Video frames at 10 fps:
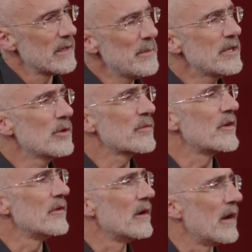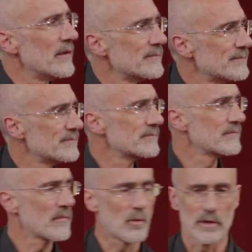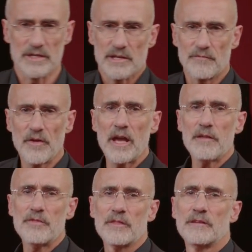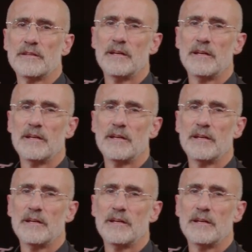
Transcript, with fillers: Let me tell you what they're not. When I say faith,